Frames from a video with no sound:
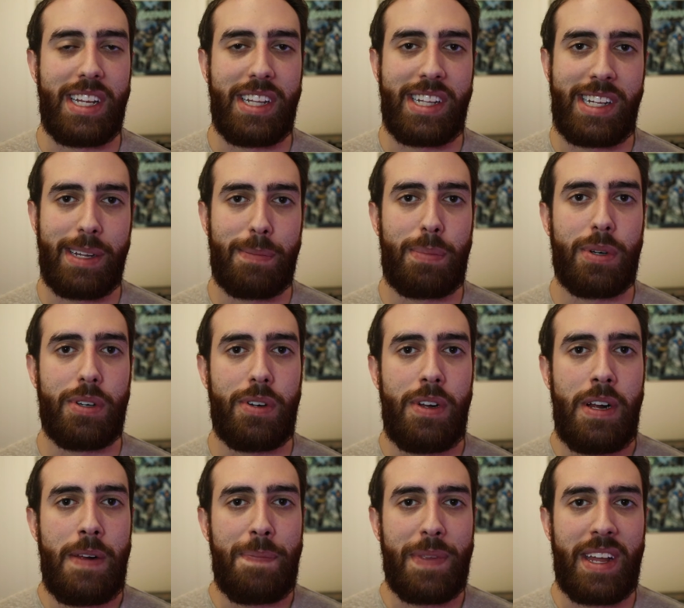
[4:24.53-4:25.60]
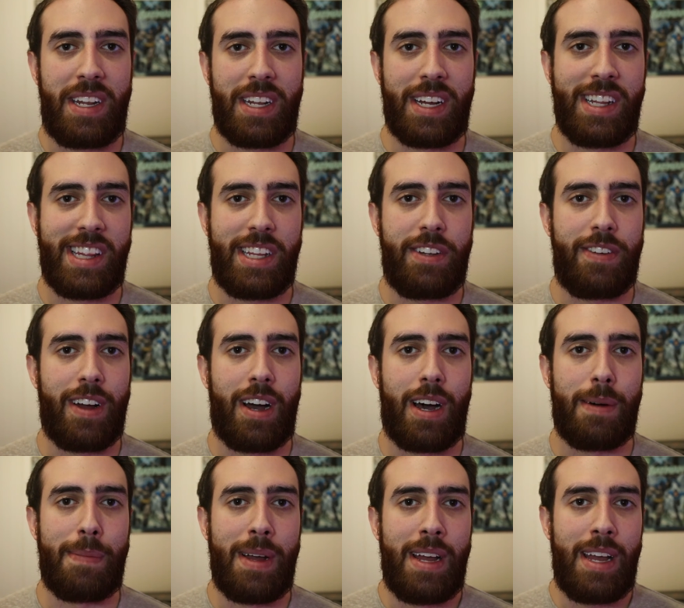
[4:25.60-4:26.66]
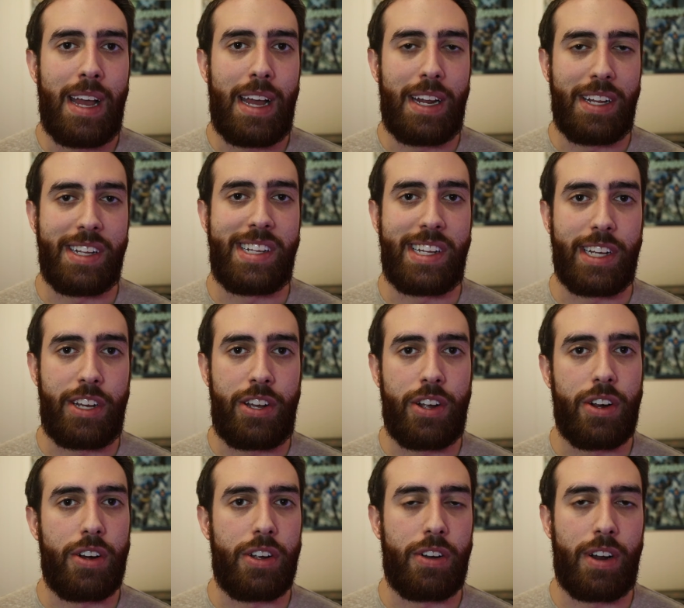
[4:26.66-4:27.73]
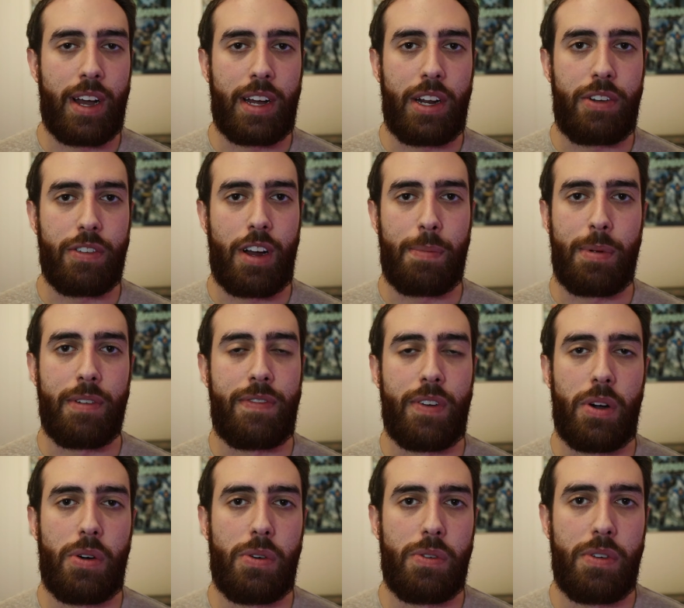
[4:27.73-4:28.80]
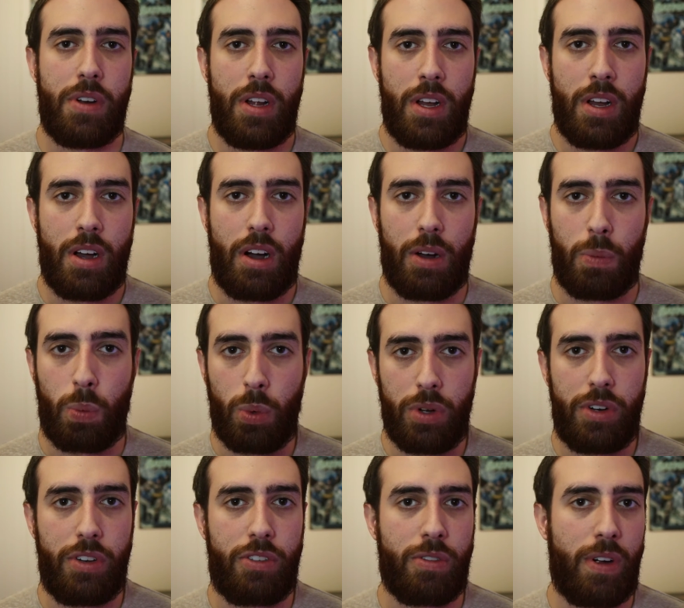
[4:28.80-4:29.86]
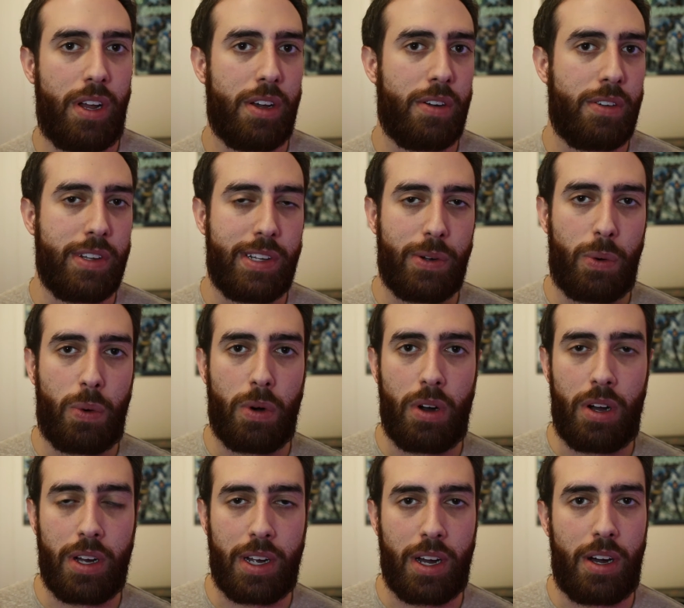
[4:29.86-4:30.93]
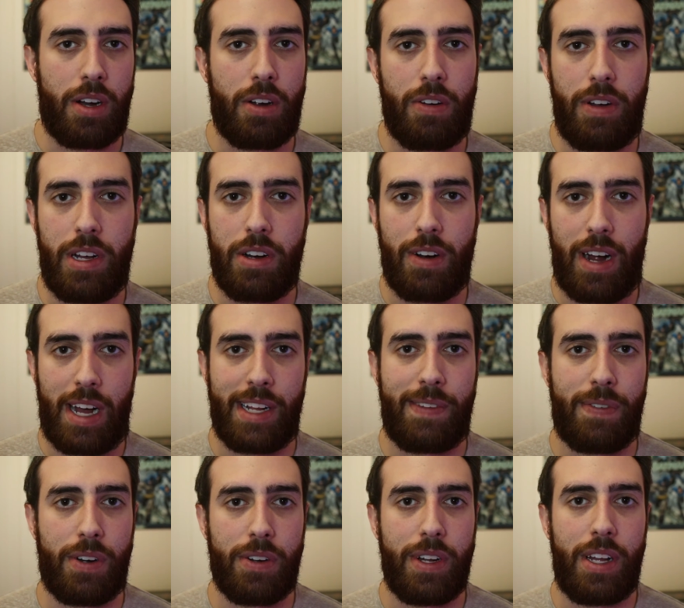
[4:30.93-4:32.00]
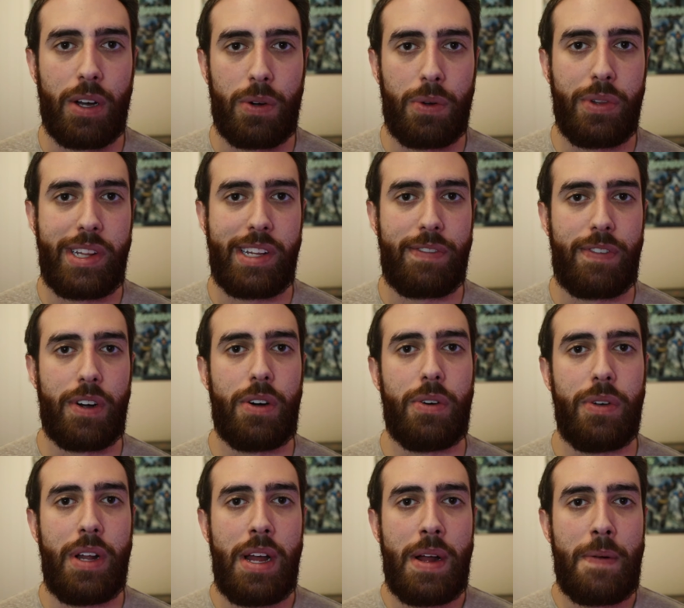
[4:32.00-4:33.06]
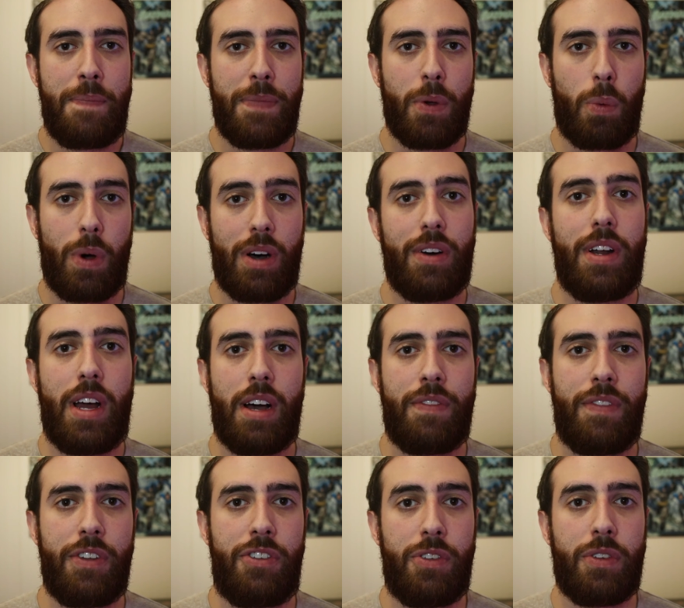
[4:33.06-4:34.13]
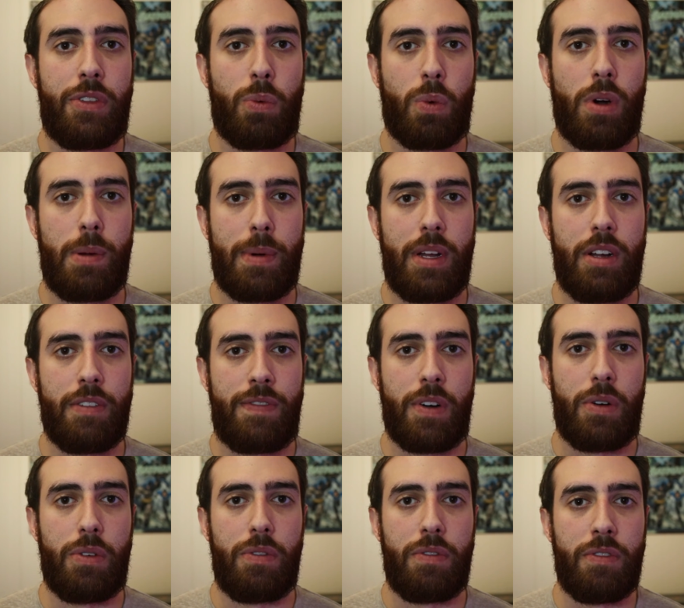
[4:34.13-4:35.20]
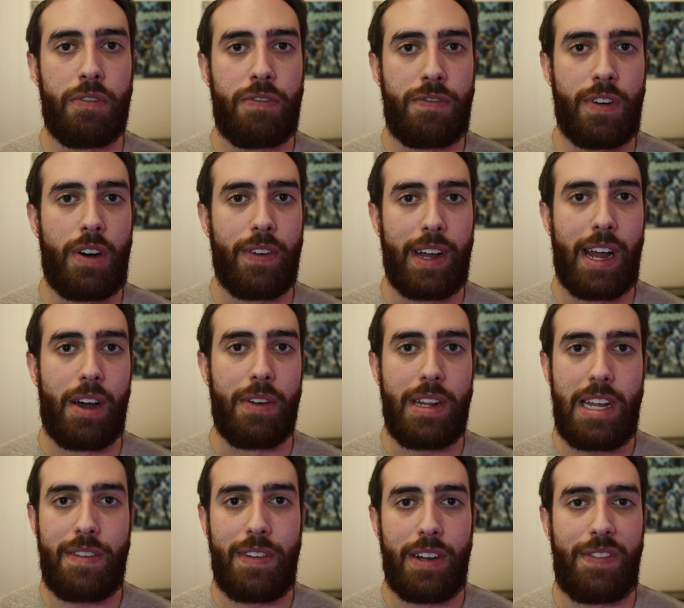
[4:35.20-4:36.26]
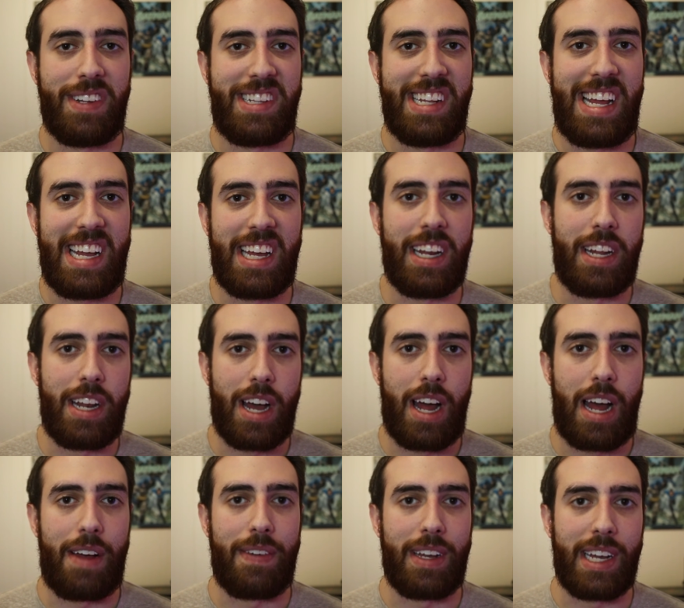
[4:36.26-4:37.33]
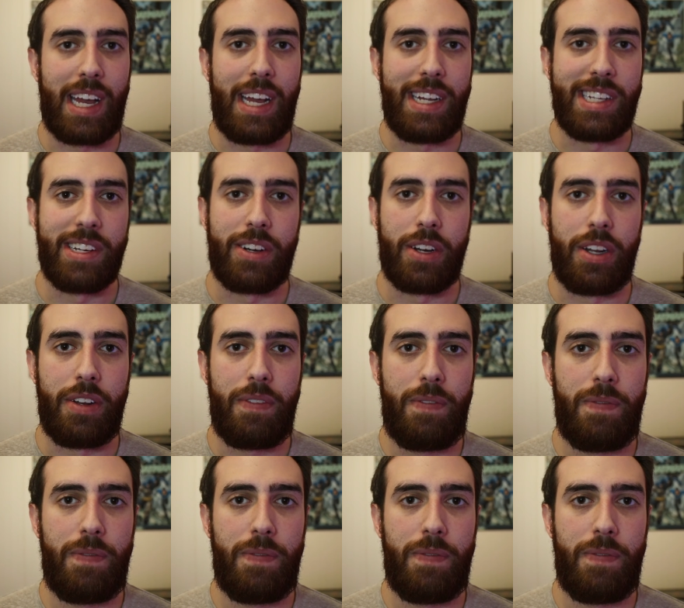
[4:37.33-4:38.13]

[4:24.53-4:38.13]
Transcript: It's simple, it does the job, and it's secure. You're not gonna drop your phone on wooden trails or on concrete or asphalt. It holds the phone well enough that you don't have to worry about your phone falling out, even if it's naked and not having a case on it.